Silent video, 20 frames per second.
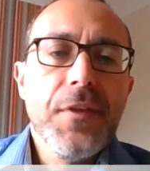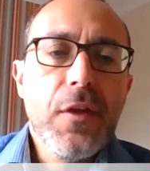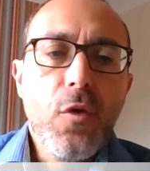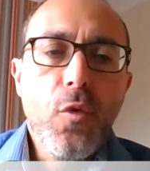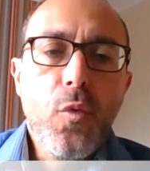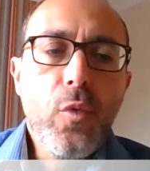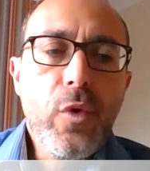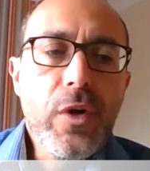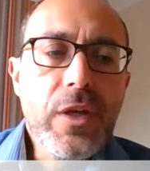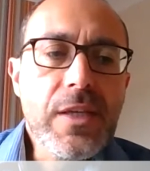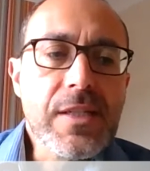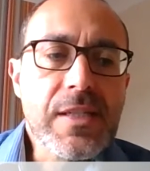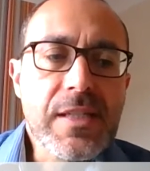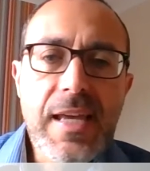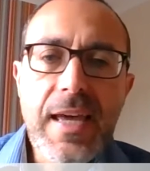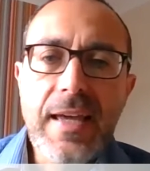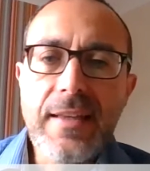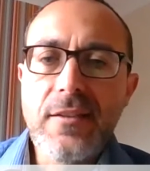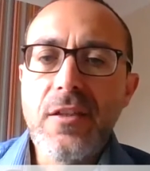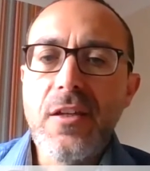We
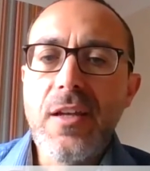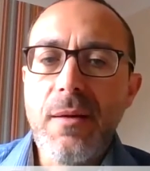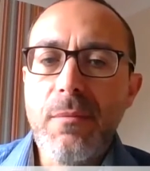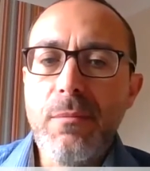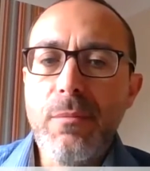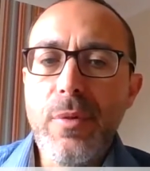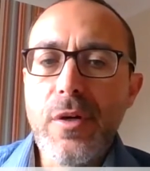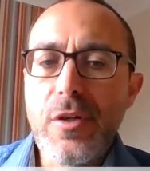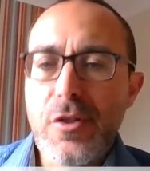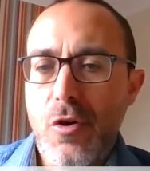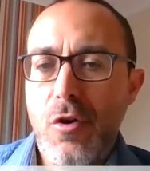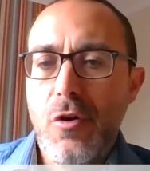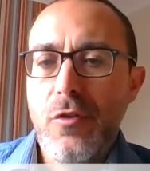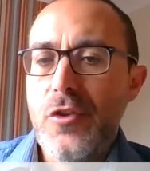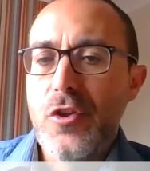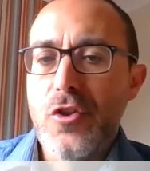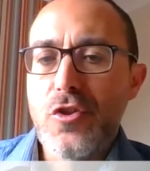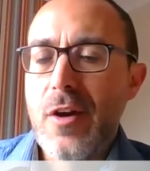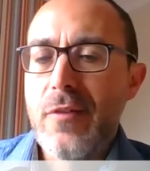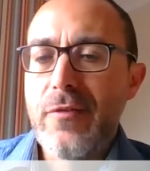set the numbers on
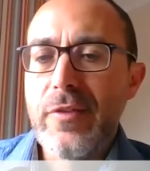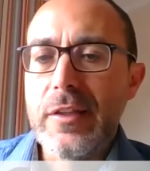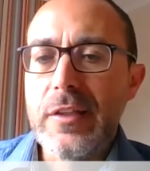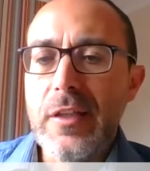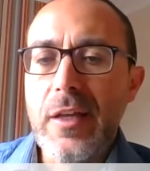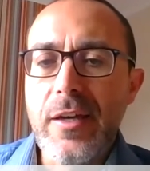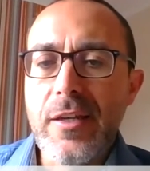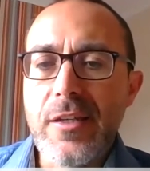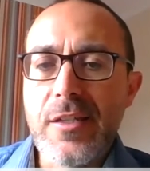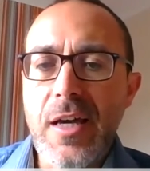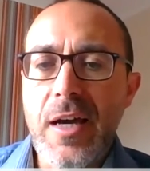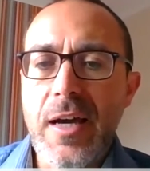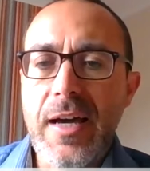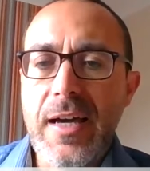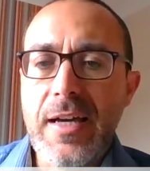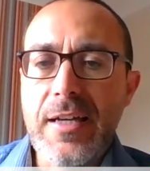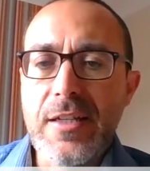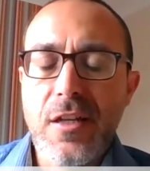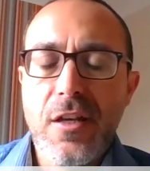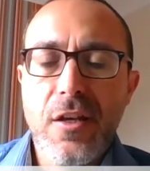the traffic lights
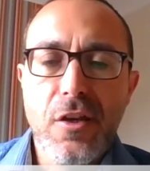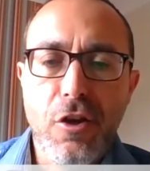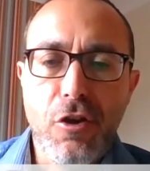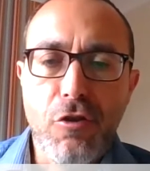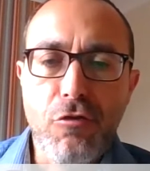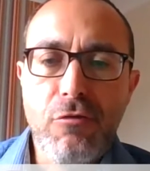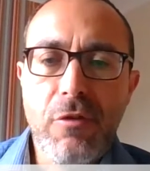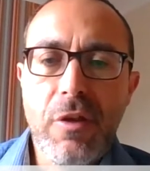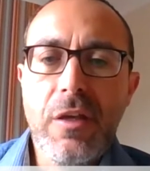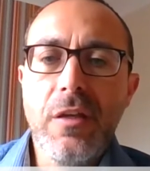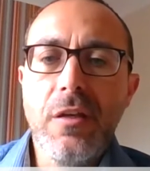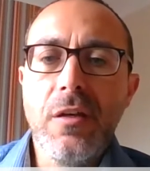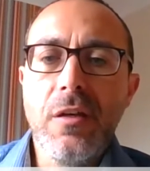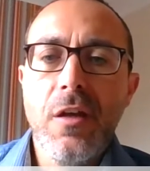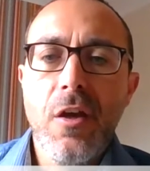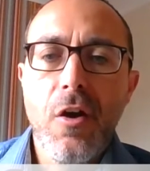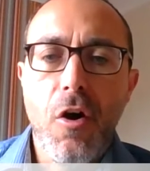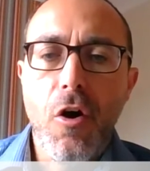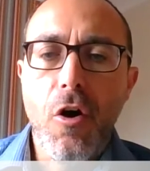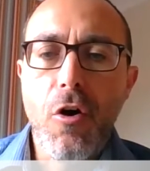as green,
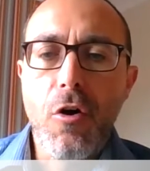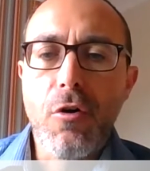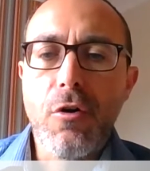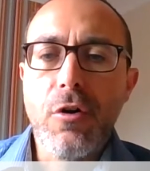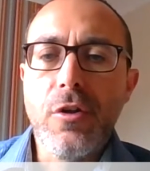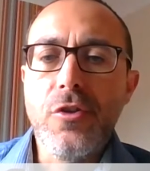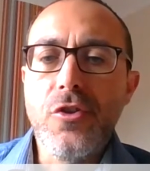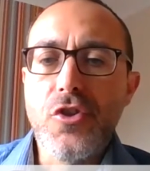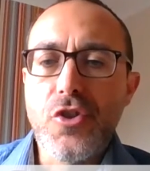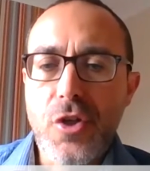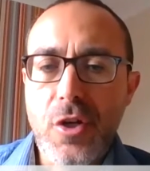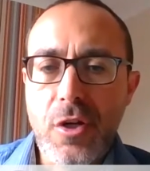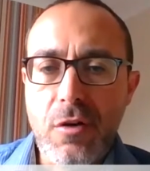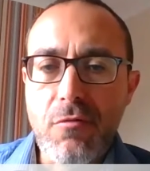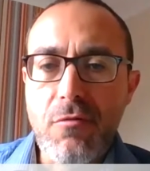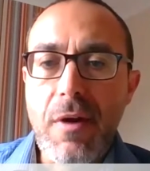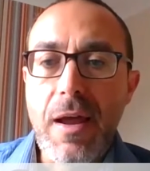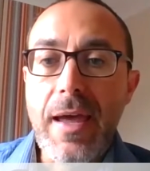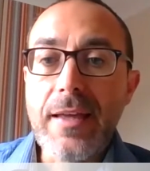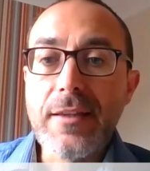orange,
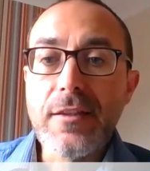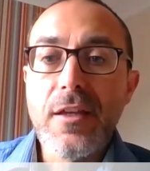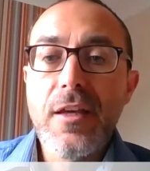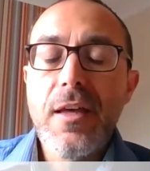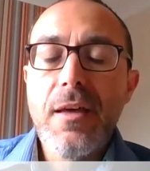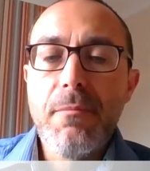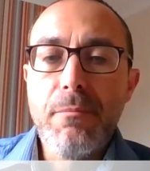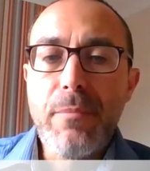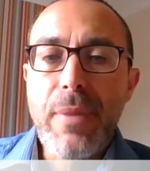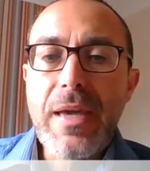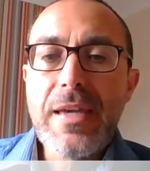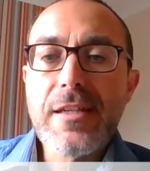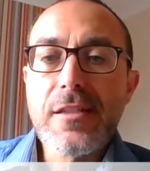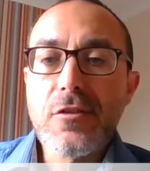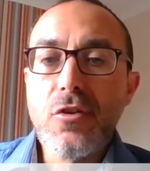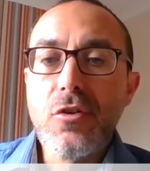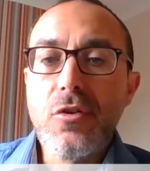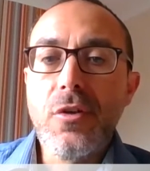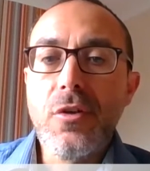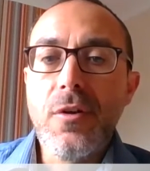and red
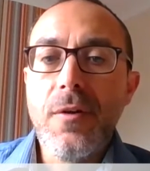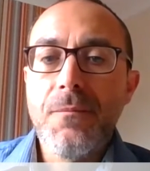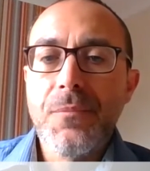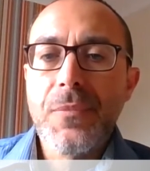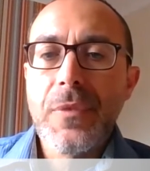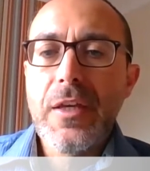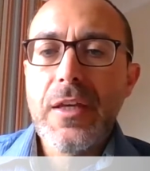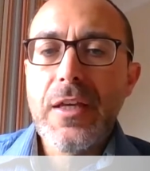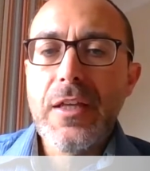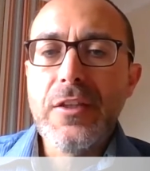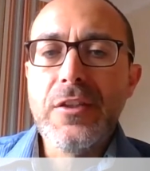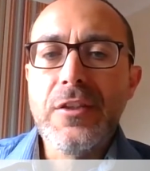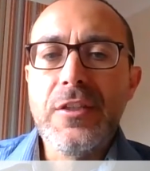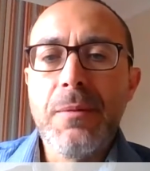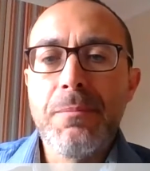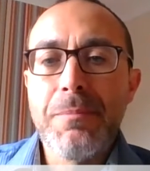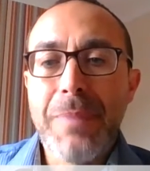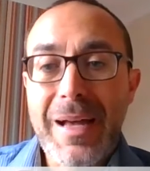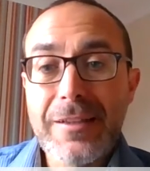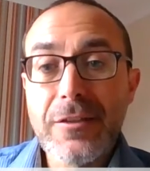based on the
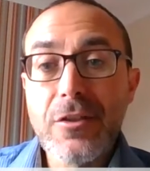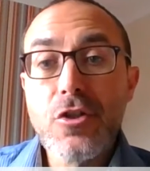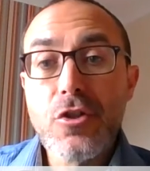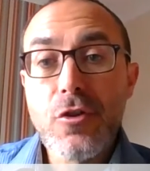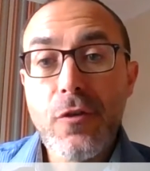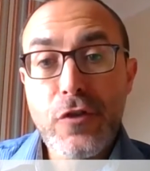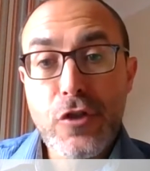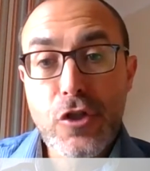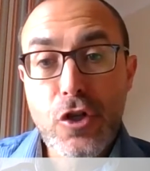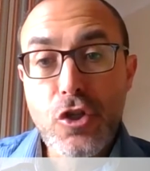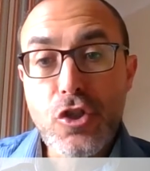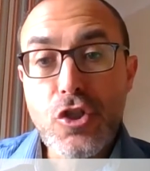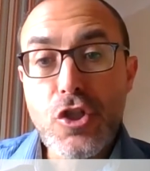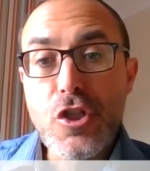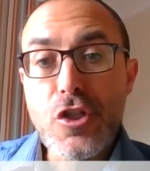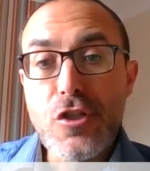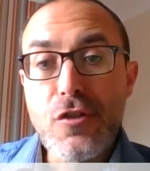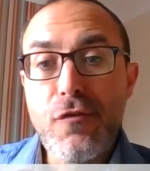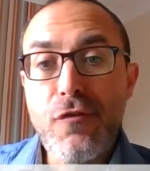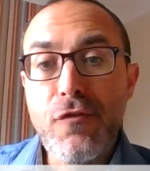patterns of
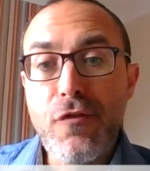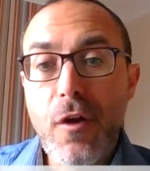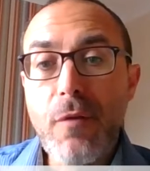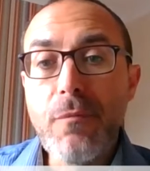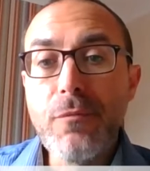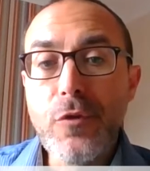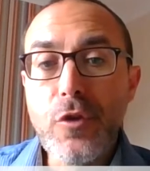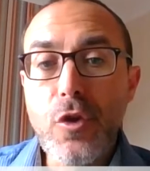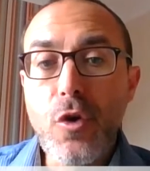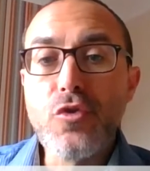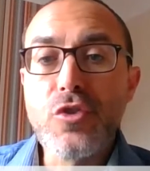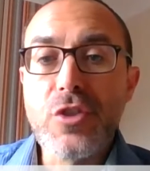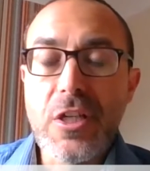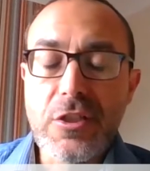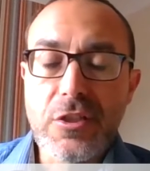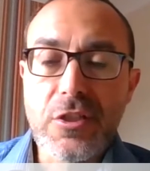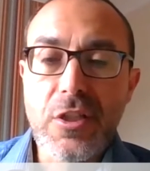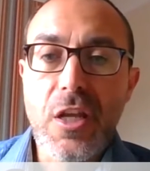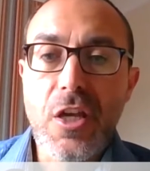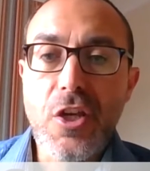searches from those
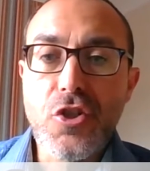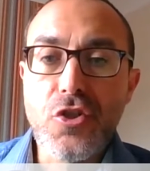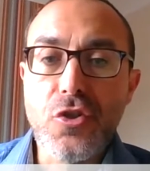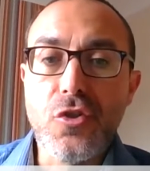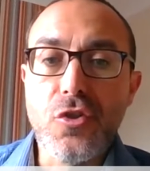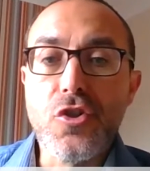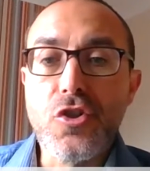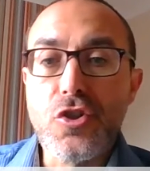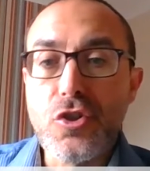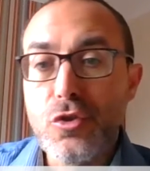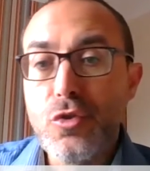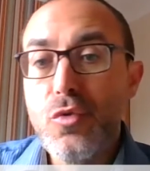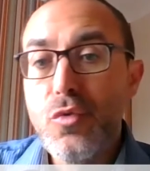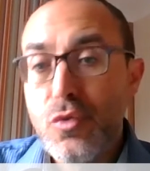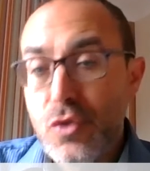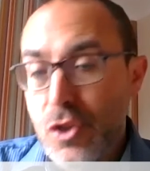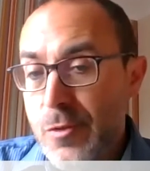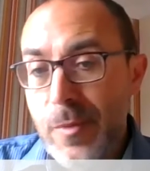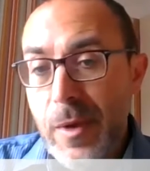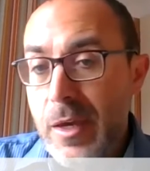destinations to
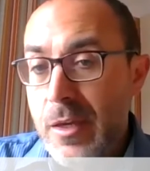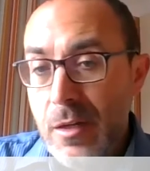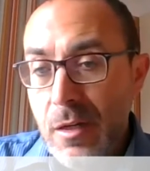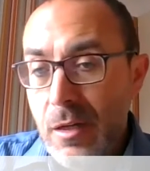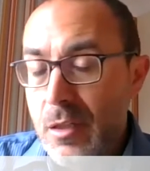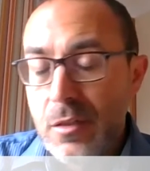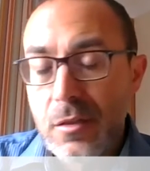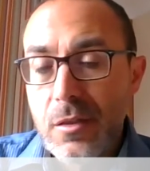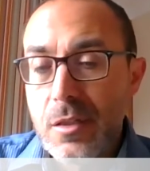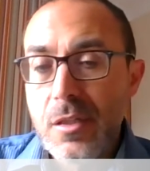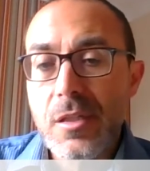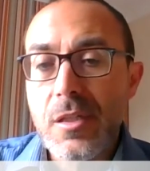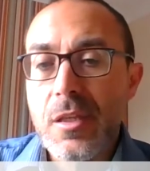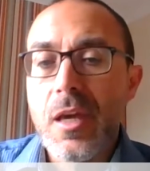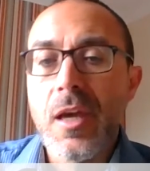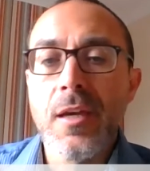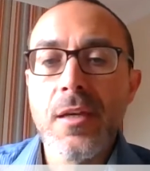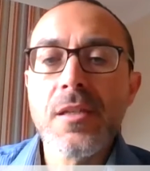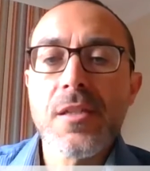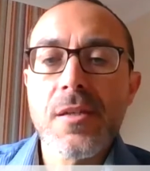Spain in this
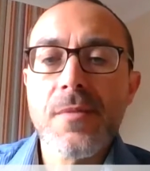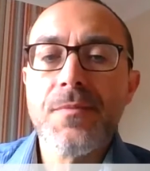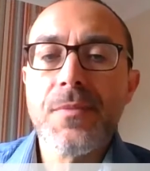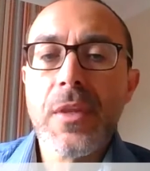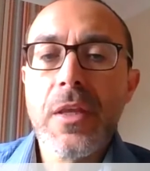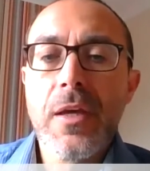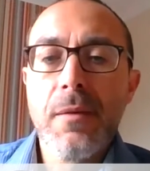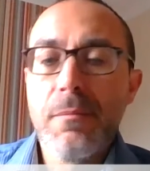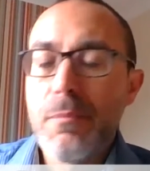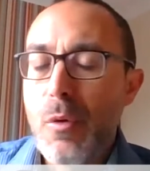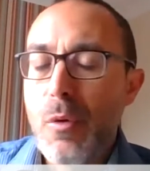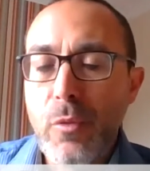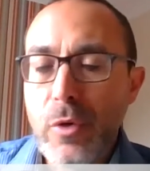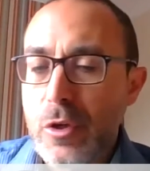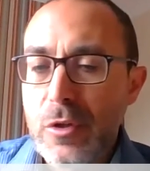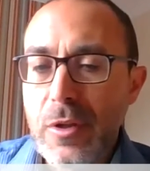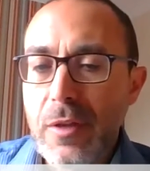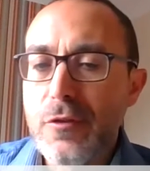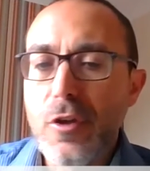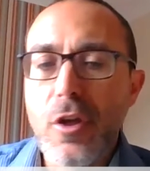case, but we
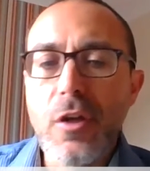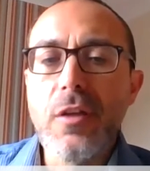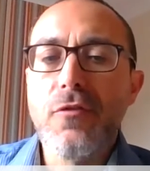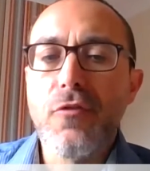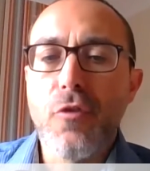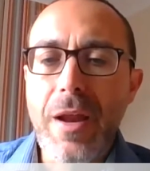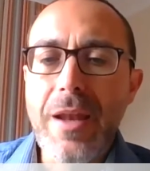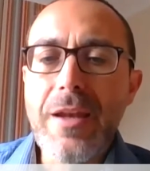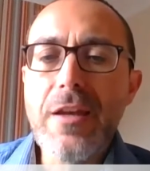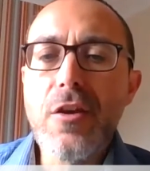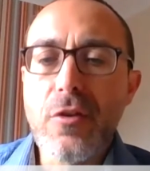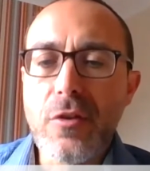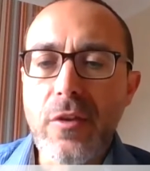could have done it for any other